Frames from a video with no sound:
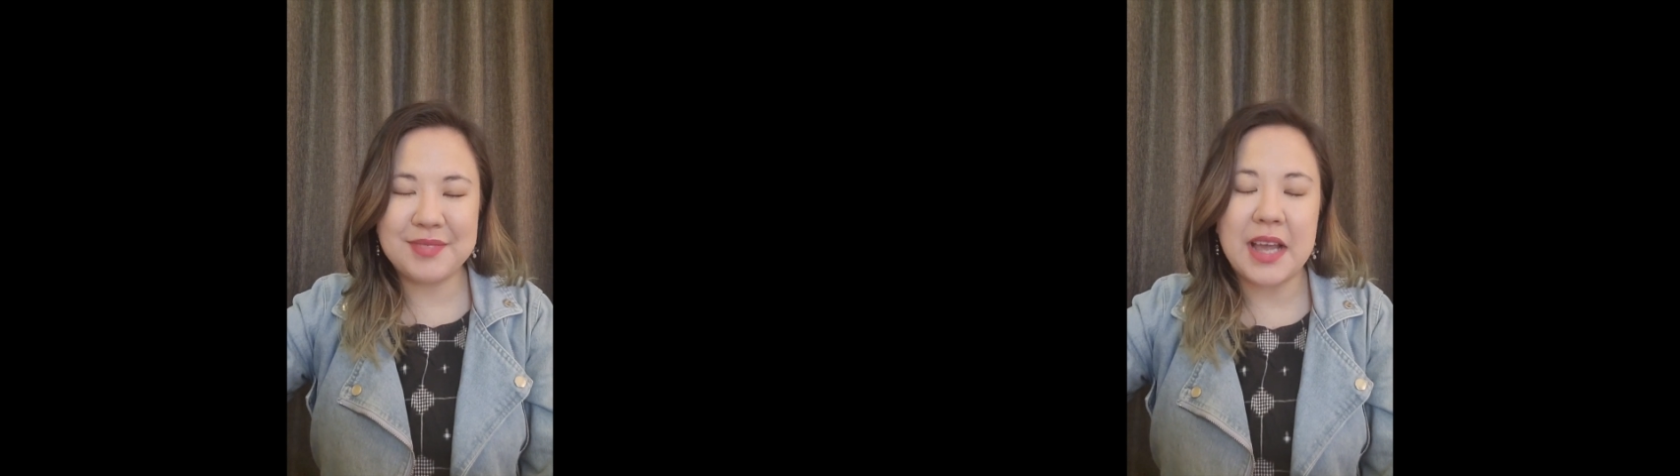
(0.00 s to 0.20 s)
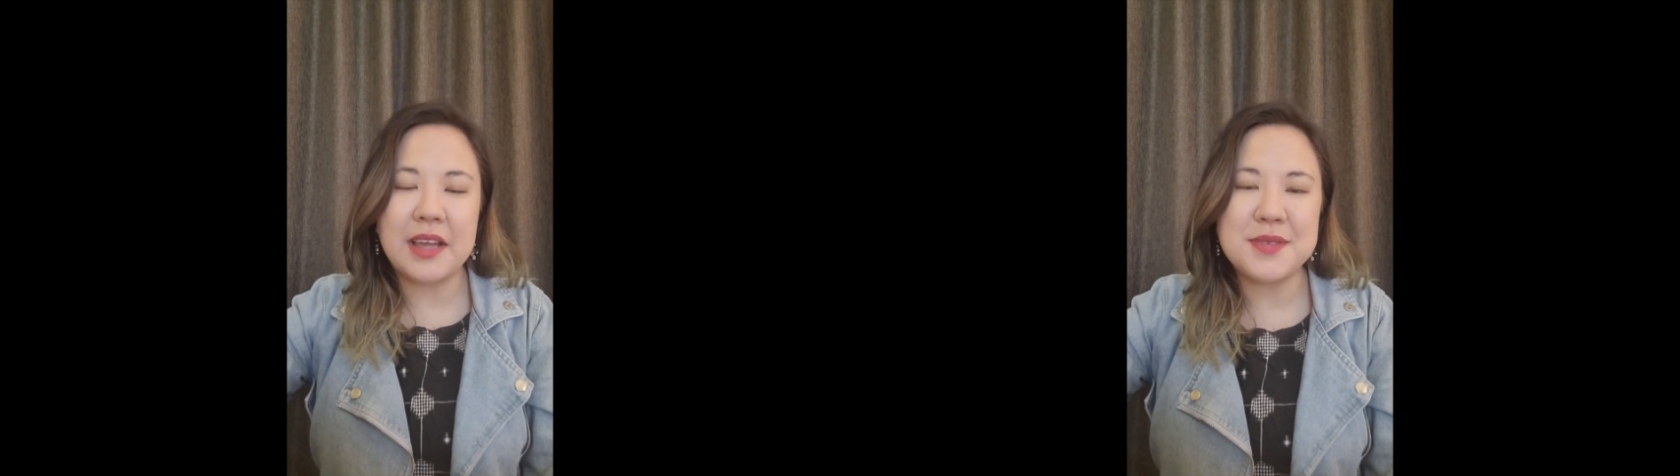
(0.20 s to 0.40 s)

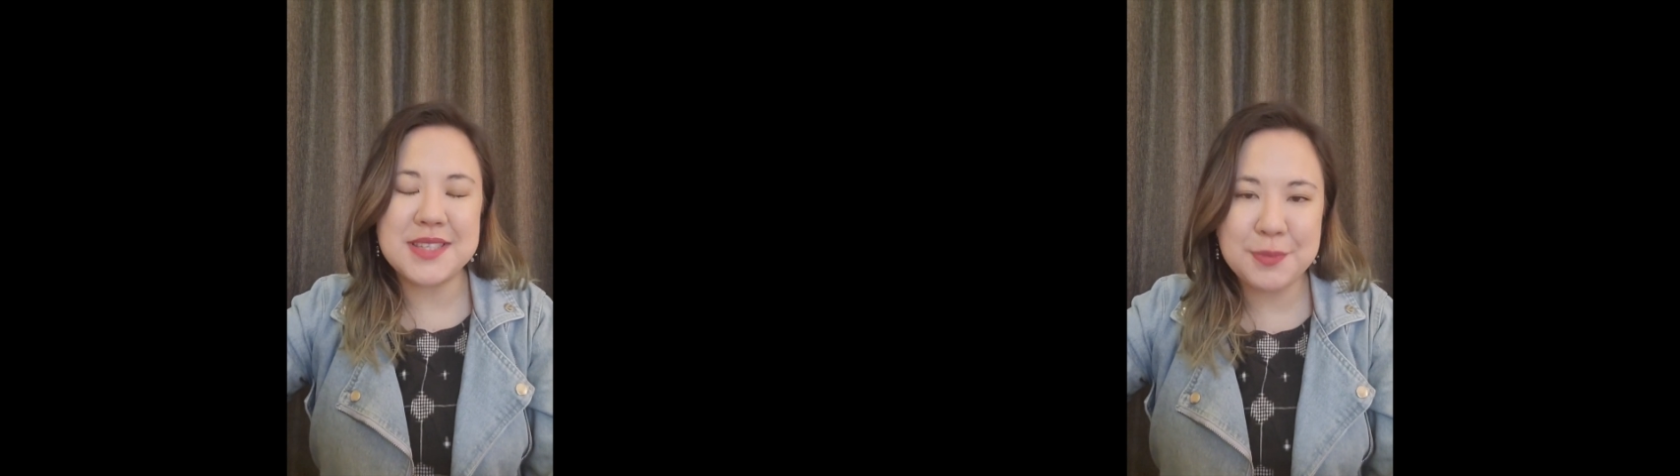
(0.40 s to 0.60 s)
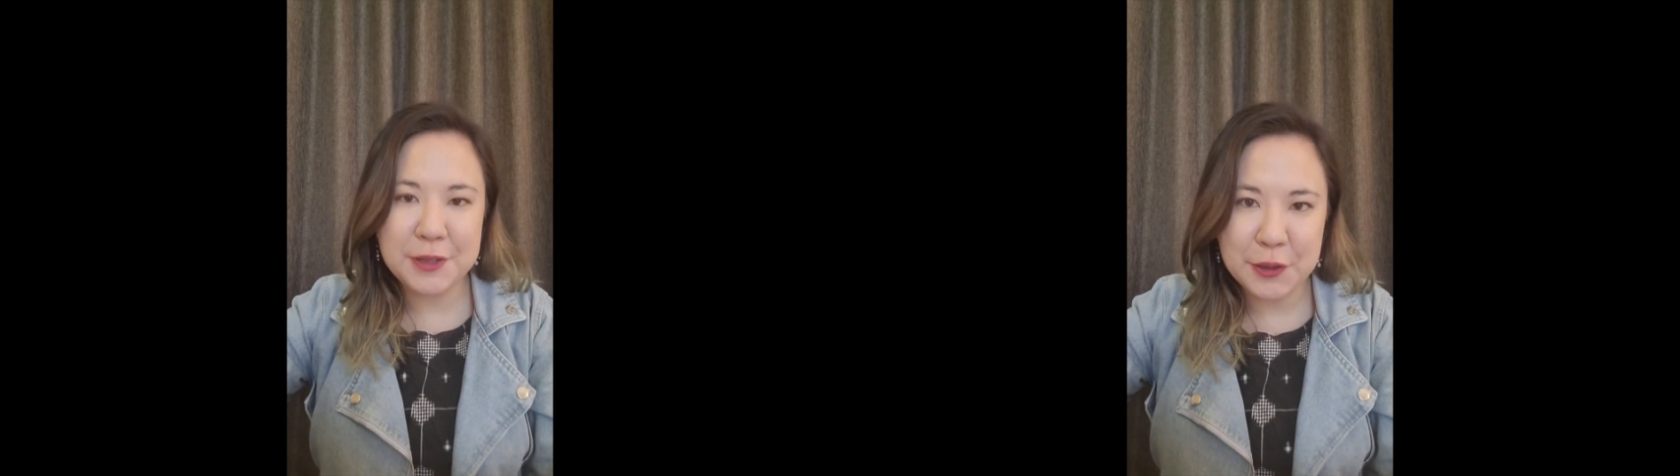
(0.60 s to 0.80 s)
I am
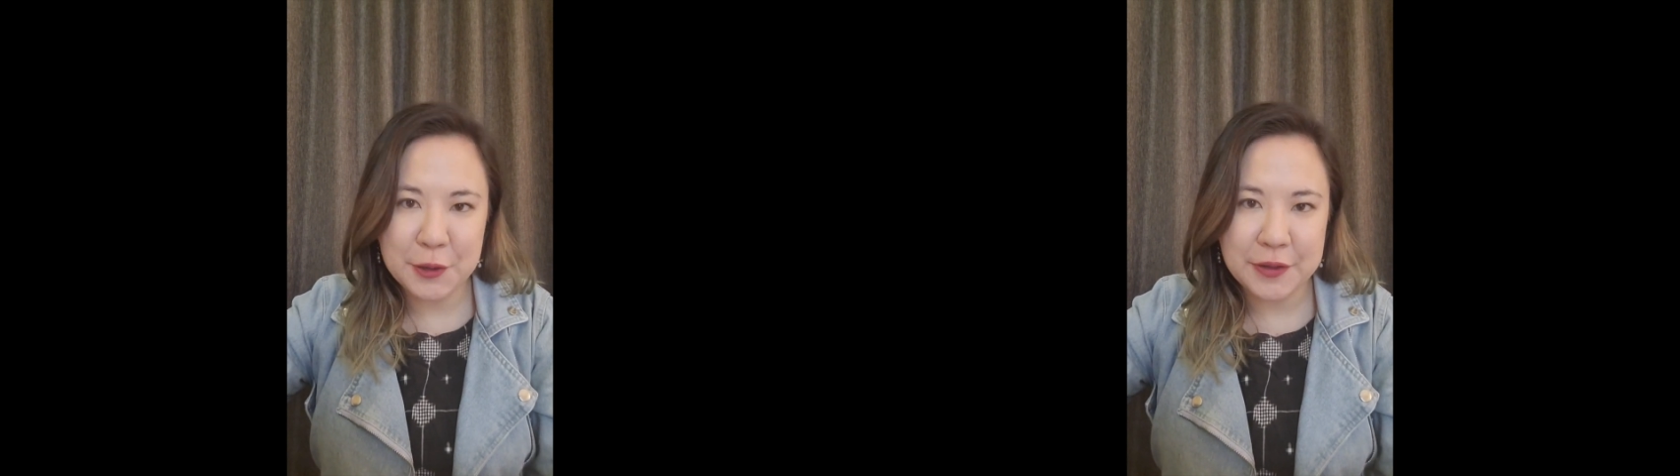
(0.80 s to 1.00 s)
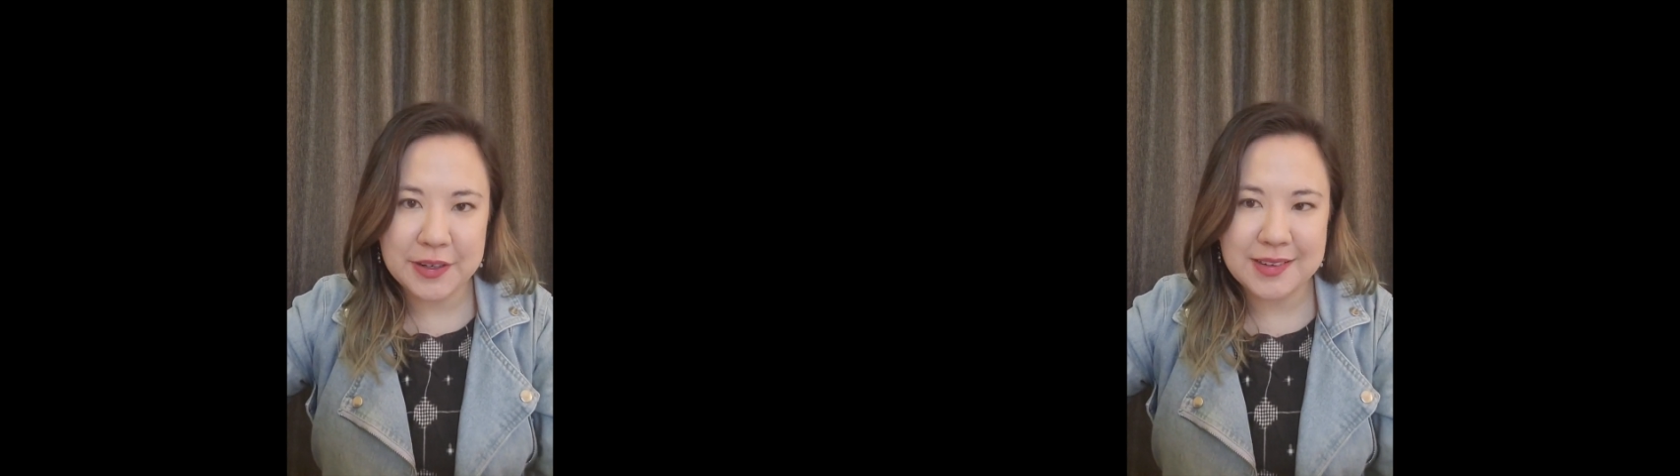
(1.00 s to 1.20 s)
deeply
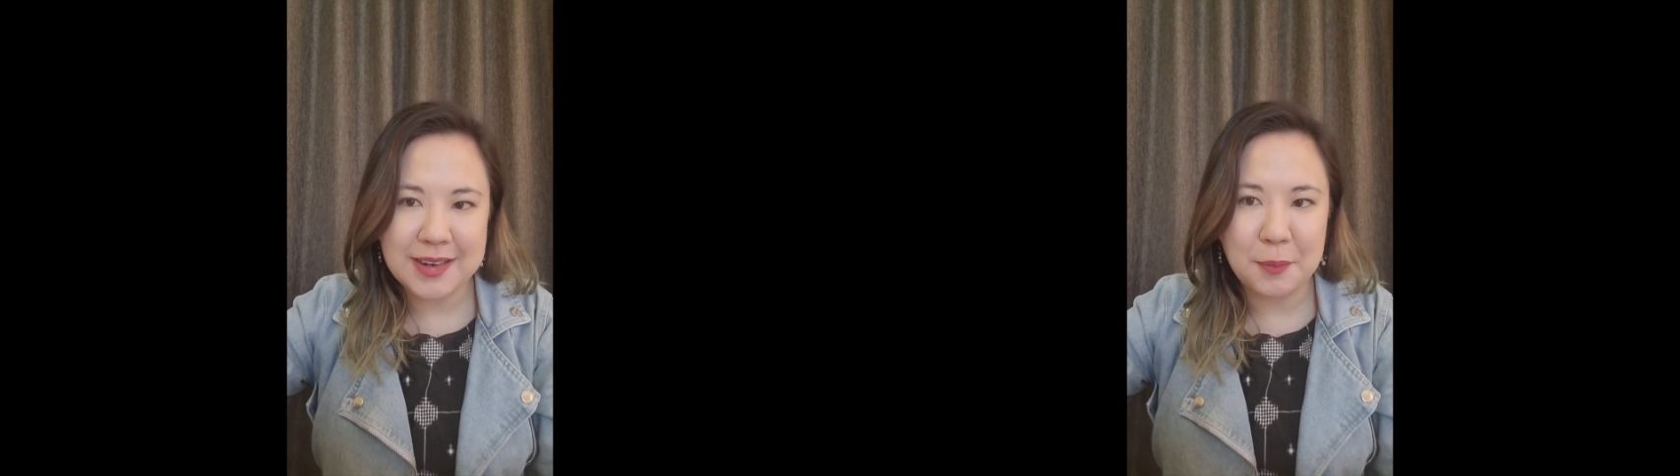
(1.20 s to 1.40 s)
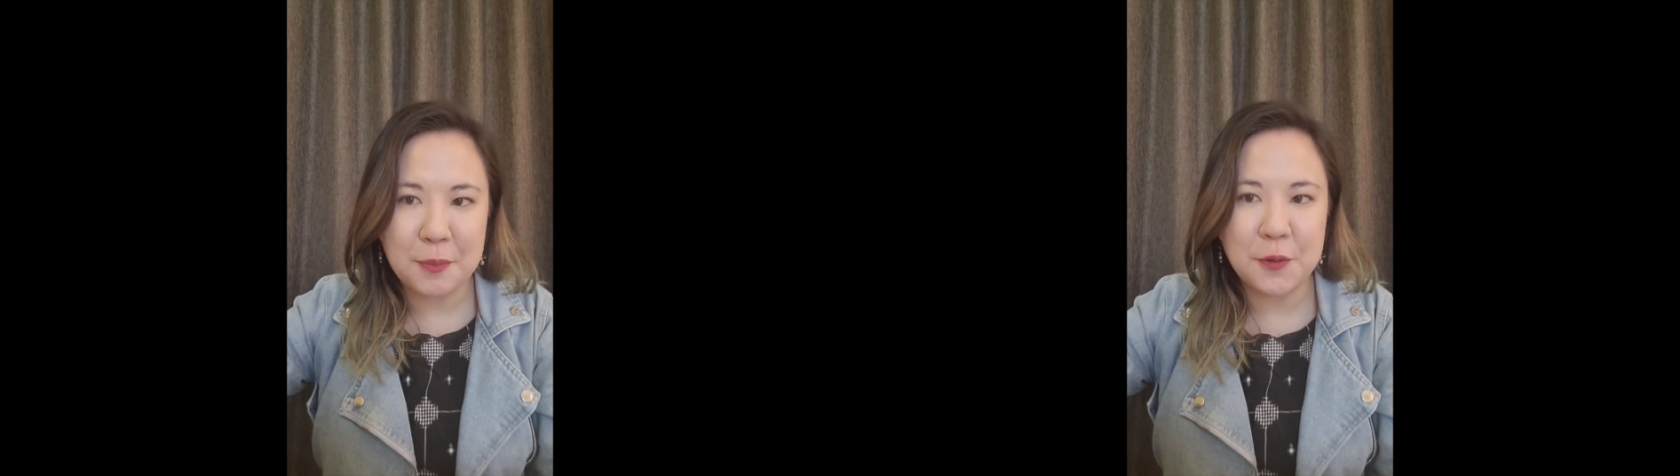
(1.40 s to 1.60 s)
honoured and
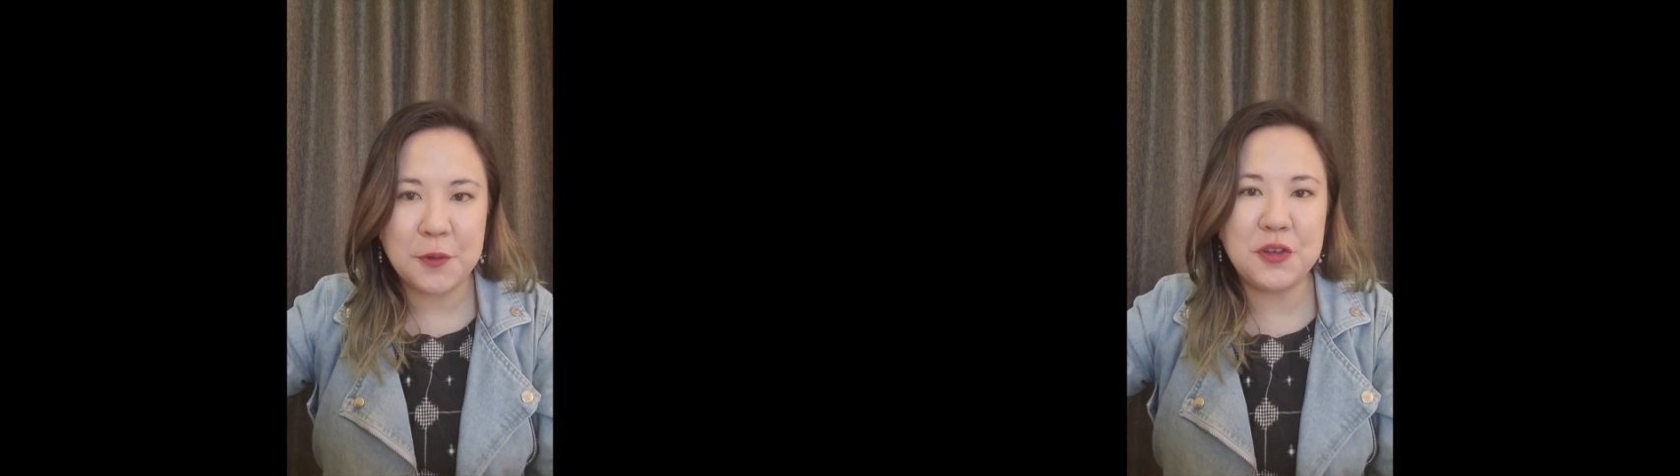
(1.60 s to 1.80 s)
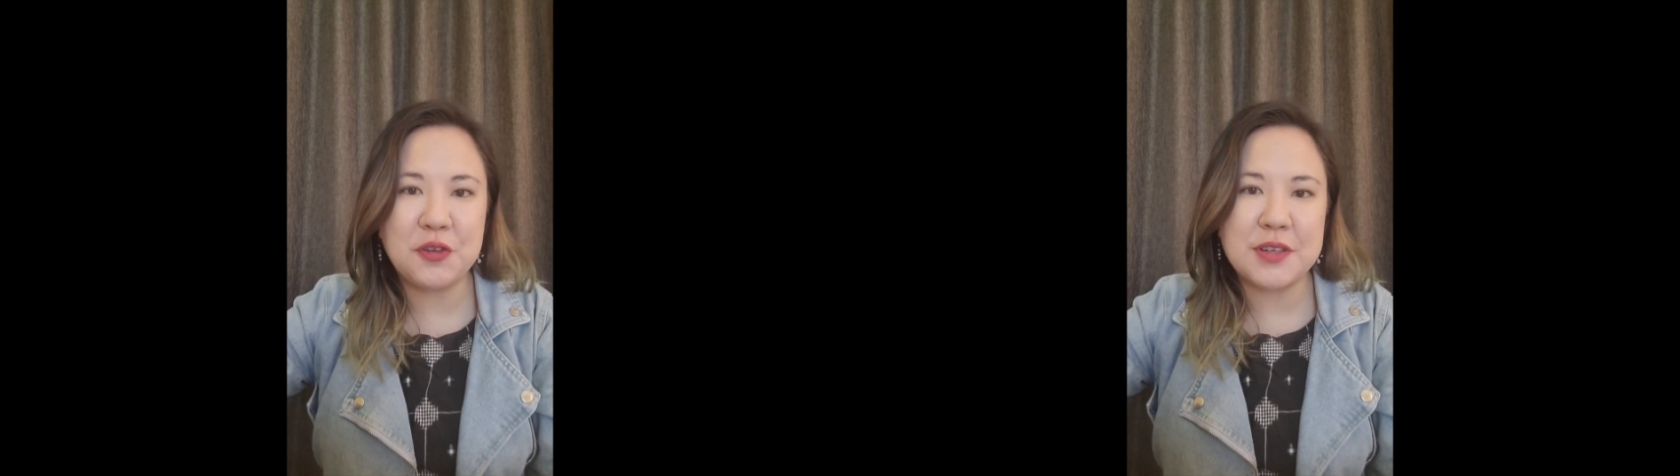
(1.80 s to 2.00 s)
humbled to